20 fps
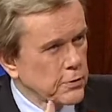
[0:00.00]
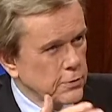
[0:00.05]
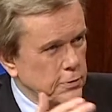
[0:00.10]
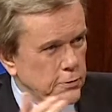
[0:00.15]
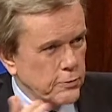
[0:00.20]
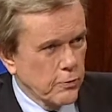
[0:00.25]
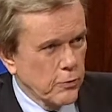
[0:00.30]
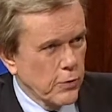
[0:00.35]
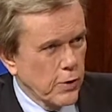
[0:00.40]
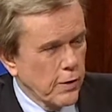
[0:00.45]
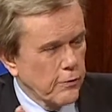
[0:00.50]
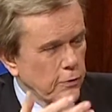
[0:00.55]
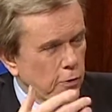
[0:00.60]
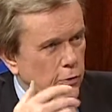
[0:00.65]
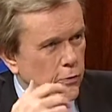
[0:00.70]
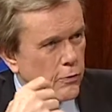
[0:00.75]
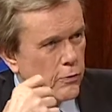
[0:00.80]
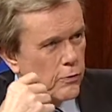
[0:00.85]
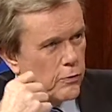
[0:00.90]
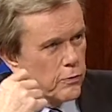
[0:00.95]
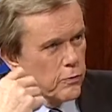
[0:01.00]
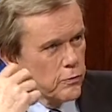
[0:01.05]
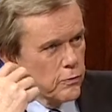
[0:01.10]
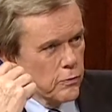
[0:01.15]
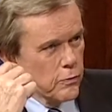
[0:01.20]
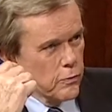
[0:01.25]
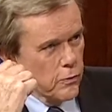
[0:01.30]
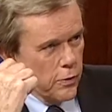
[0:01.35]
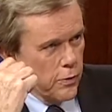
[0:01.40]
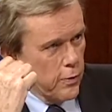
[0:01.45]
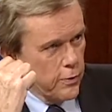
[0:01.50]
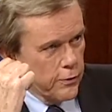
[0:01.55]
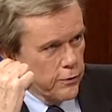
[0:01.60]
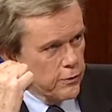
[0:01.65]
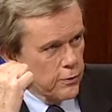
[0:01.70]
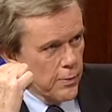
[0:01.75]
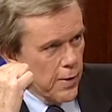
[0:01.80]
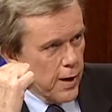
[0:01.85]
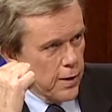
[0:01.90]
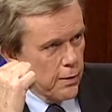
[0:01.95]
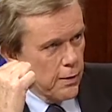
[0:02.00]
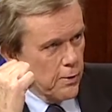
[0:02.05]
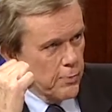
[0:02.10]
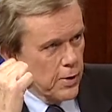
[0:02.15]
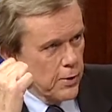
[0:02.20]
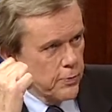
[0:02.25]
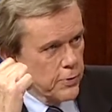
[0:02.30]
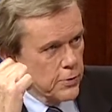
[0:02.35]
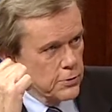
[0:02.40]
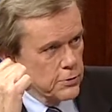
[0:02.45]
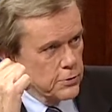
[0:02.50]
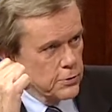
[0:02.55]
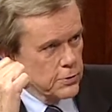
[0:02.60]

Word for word: It's whatever you. Does it matter how many pills